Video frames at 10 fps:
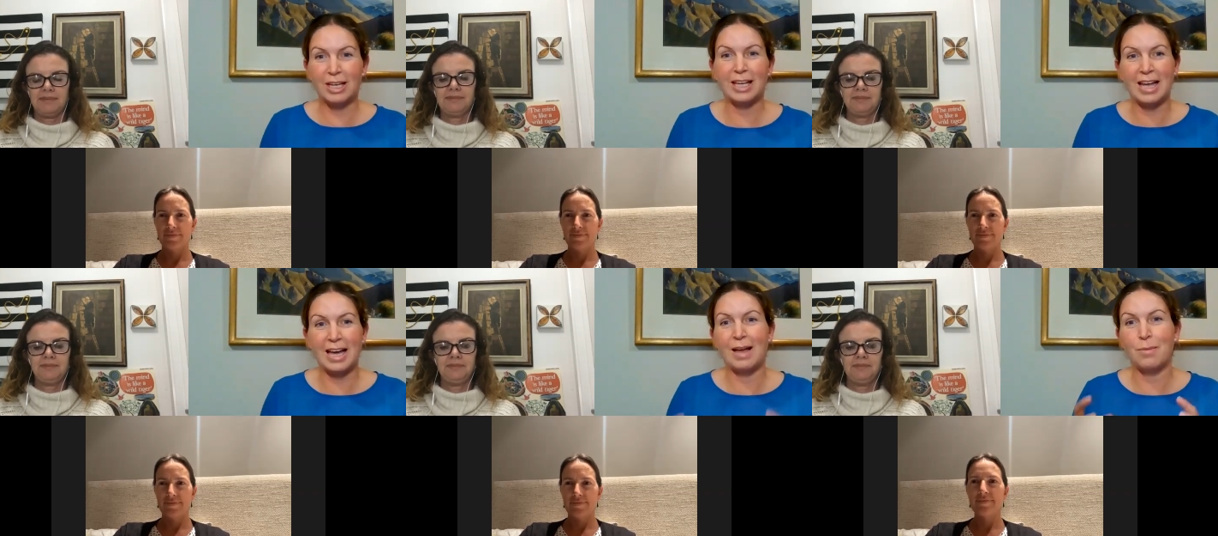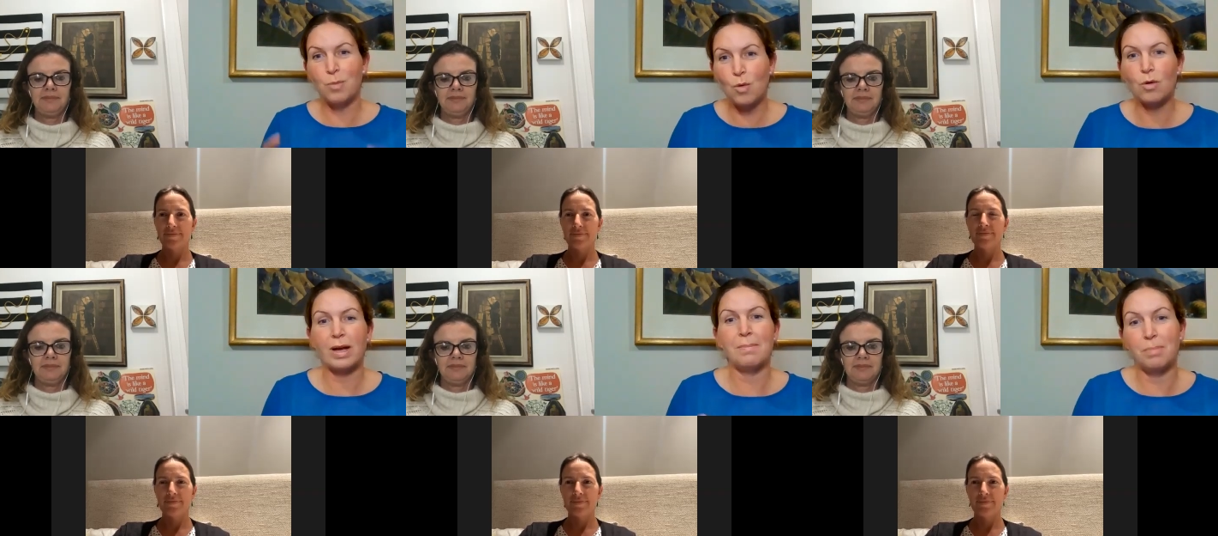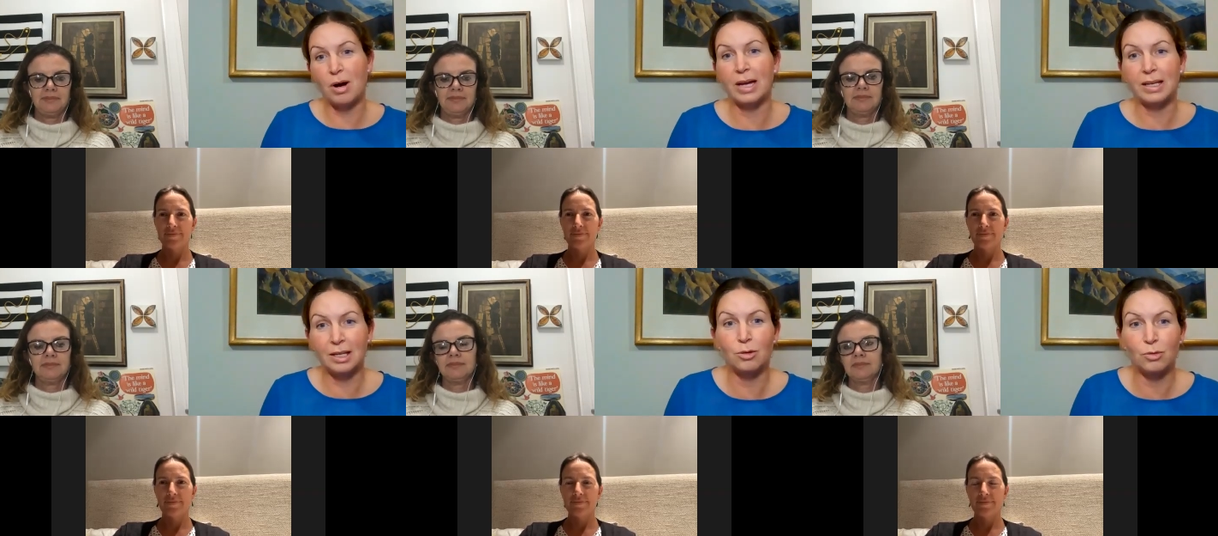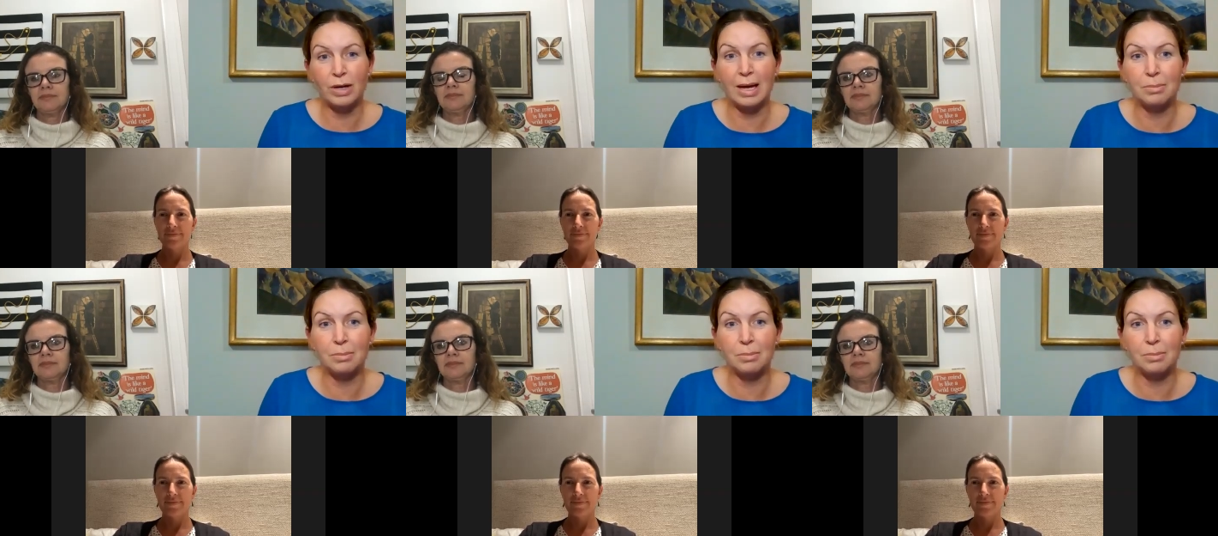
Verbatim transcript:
Speaker 1: to get out and walk and bike in your